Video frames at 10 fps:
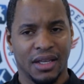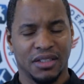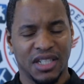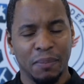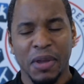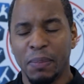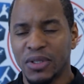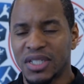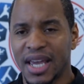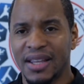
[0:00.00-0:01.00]
Some
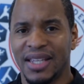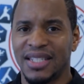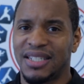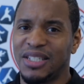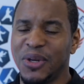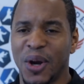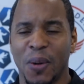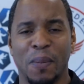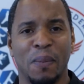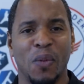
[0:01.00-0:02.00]
people say this, you
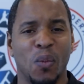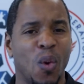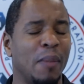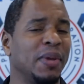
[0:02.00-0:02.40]
know,